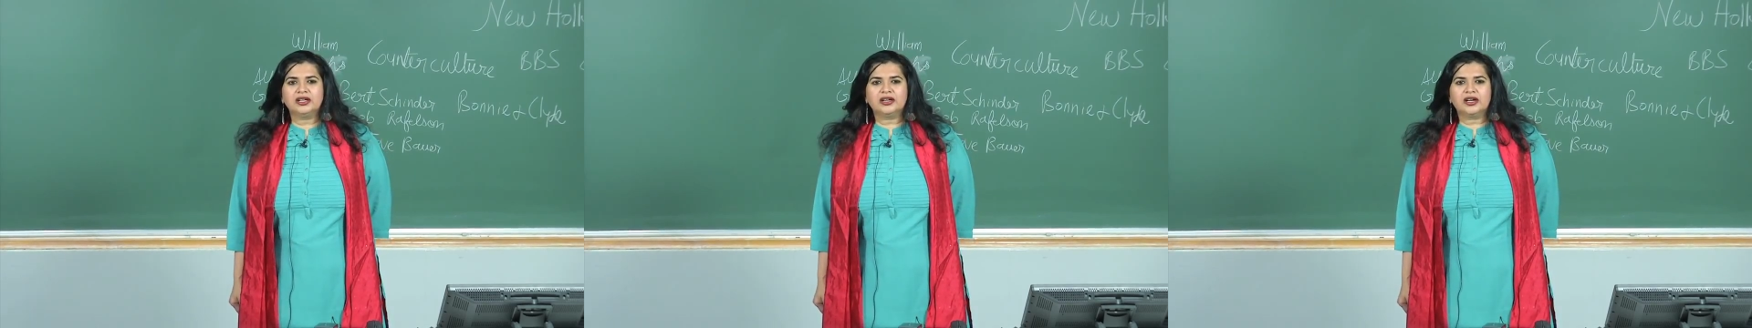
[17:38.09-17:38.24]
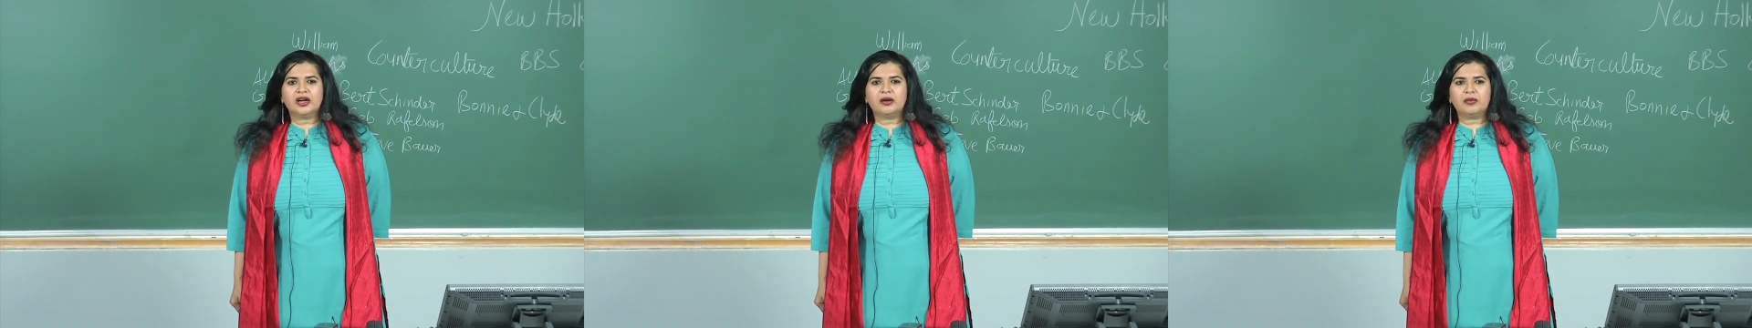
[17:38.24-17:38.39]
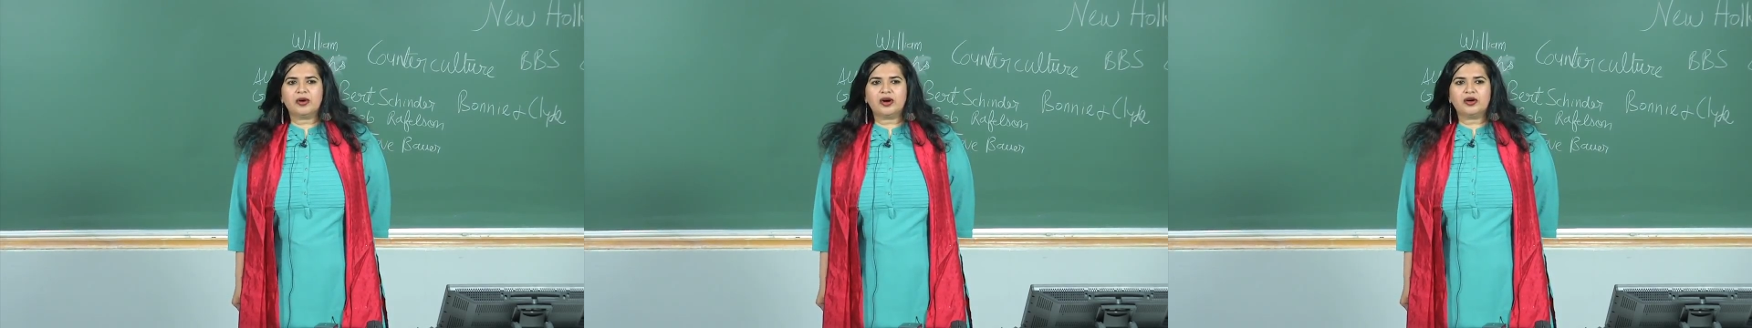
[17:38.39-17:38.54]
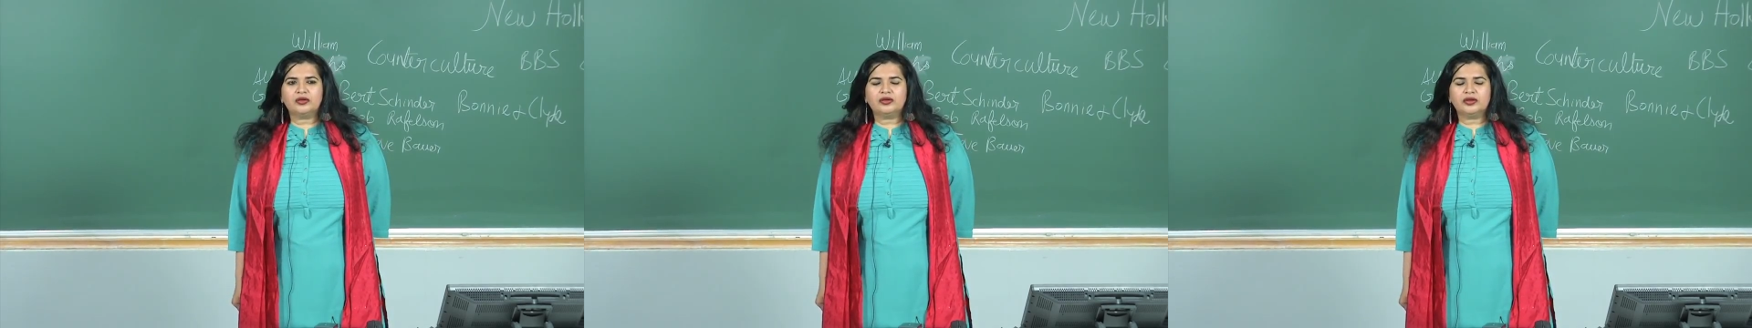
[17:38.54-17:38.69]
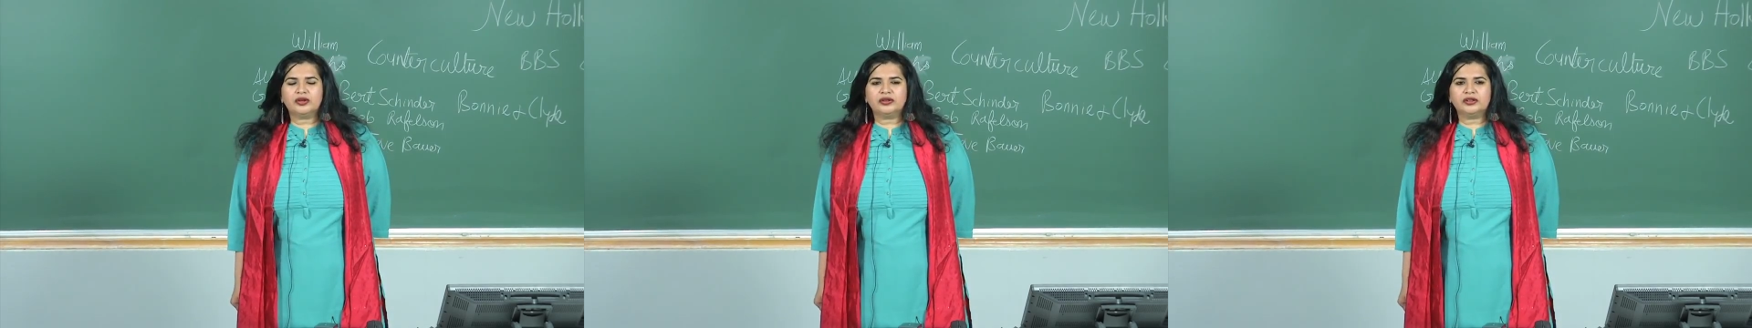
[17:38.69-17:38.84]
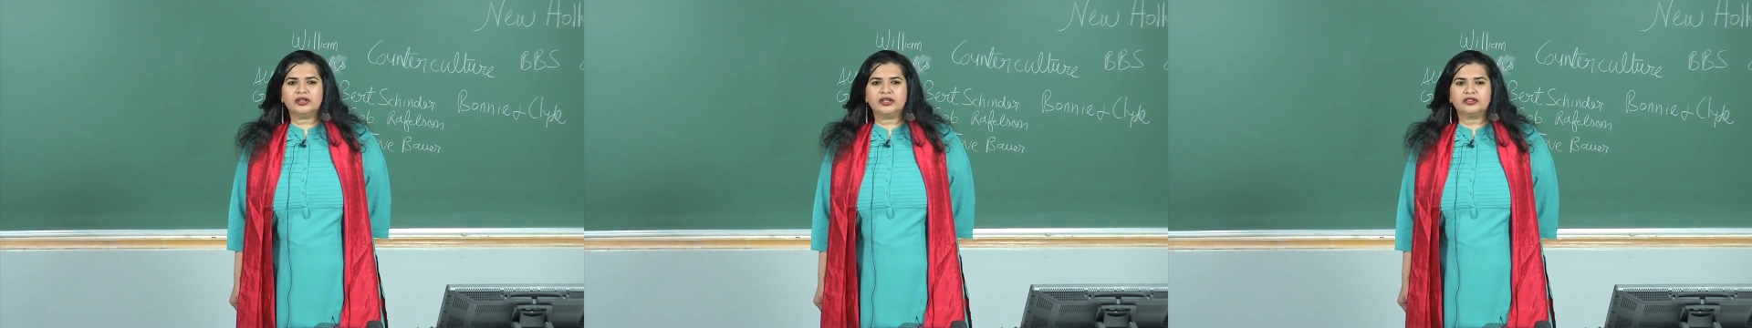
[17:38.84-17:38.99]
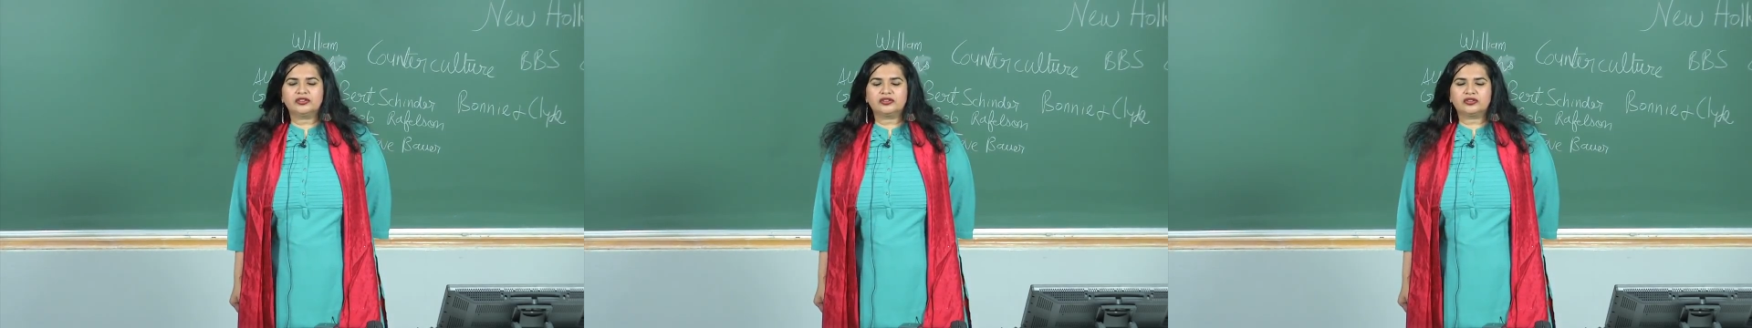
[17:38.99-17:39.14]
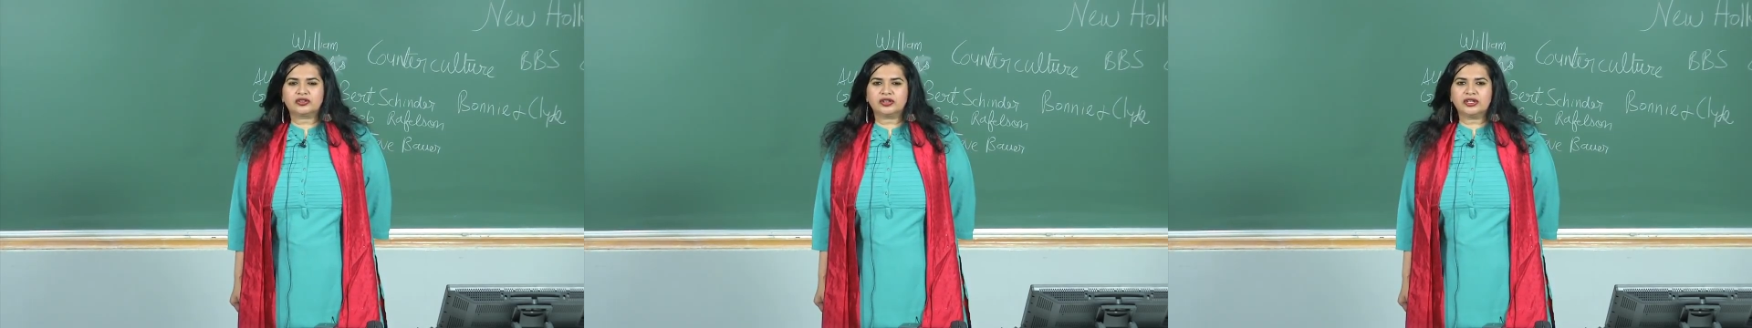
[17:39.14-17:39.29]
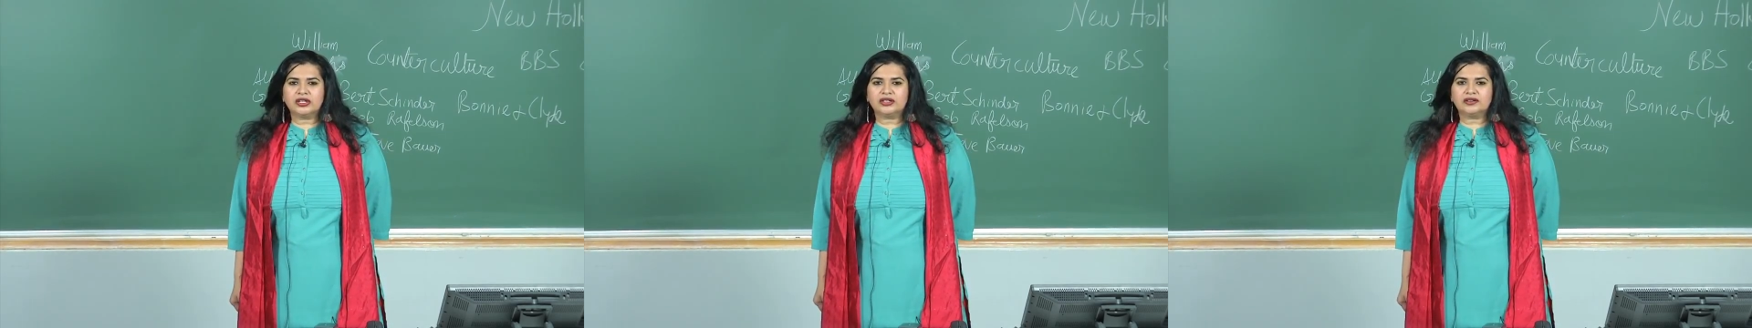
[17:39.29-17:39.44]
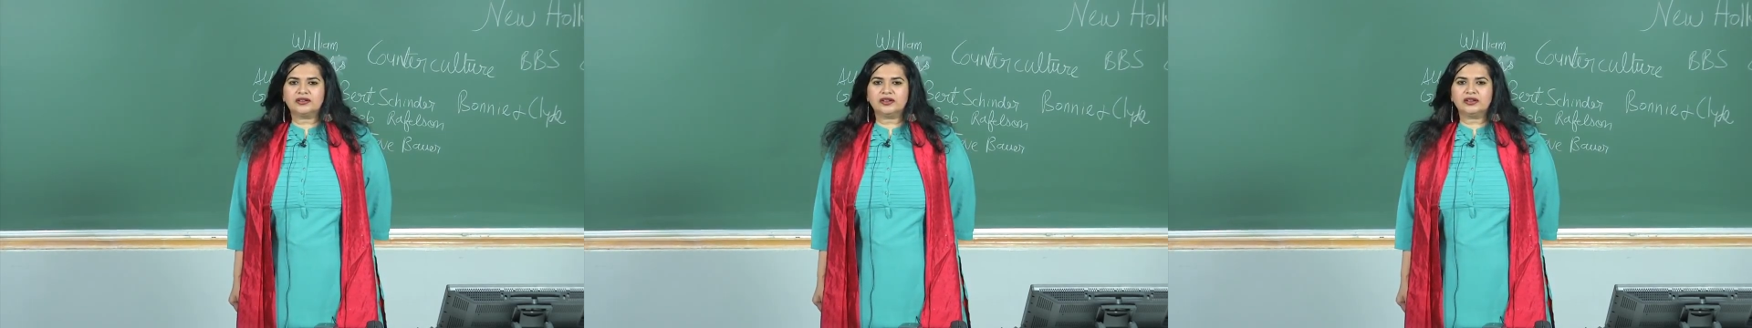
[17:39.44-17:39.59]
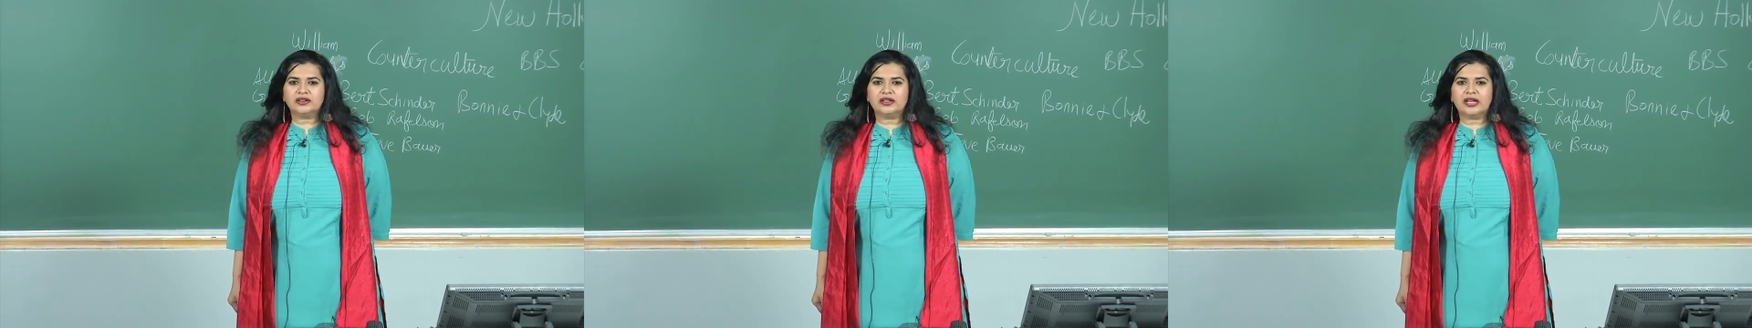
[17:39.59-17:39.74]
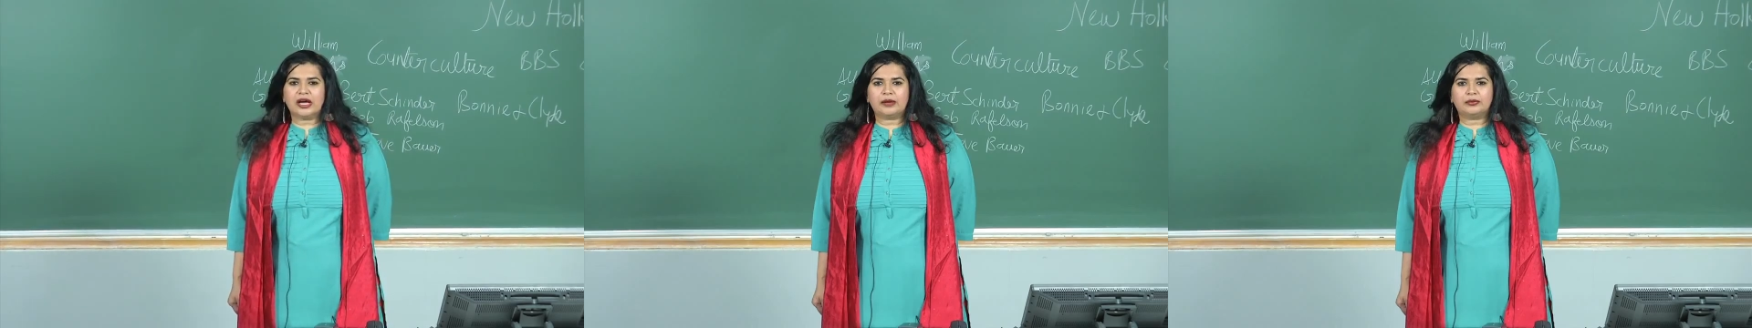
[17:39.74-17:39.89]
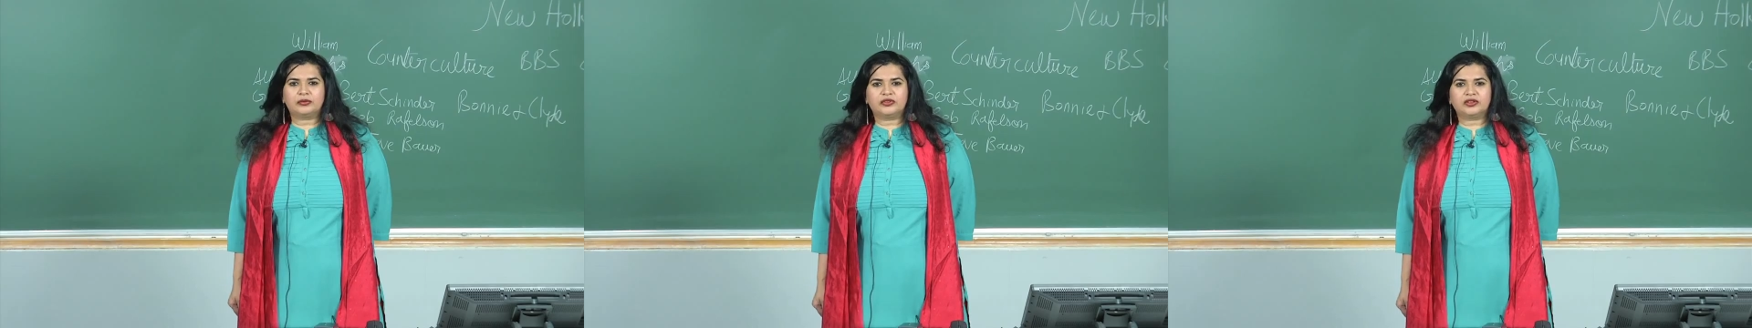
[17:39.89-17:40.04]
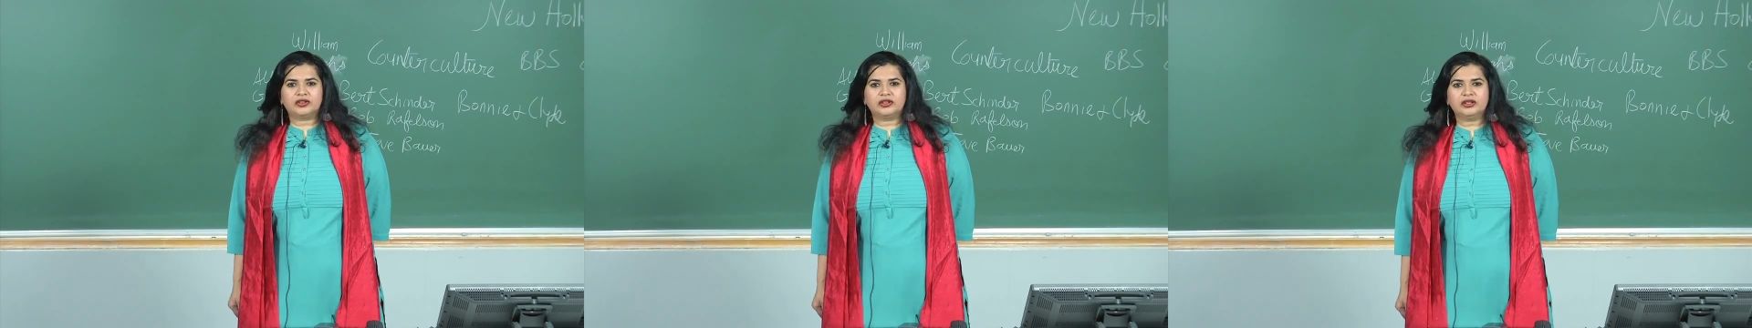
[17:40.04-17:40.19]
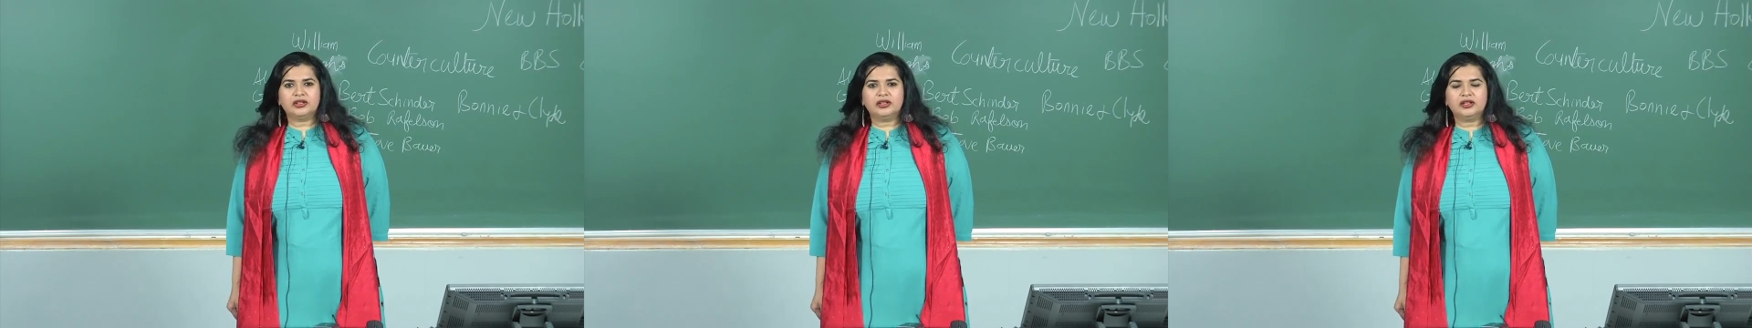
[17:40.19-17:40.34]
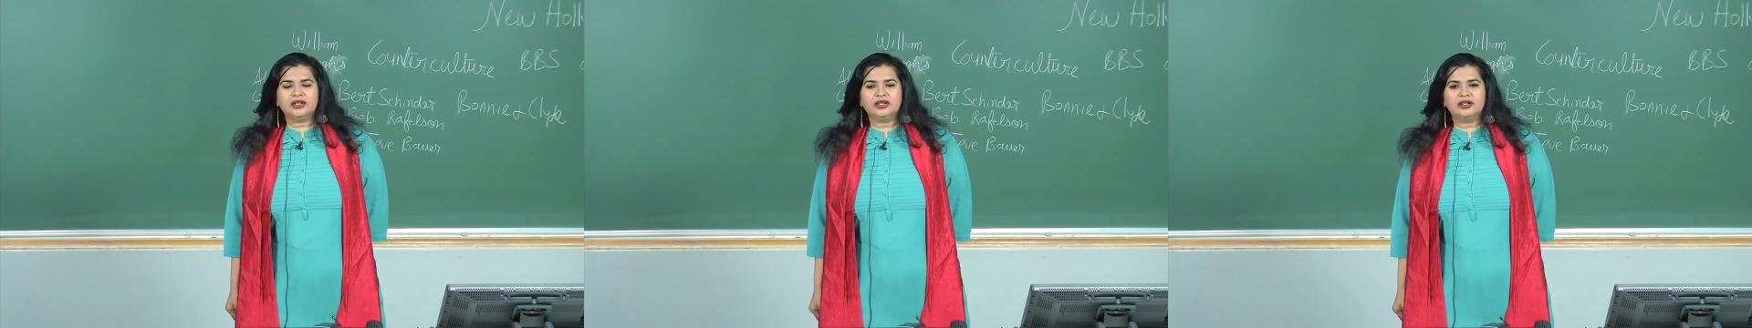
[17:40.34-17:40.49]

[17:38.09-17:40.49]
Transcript: come out on the streets and capture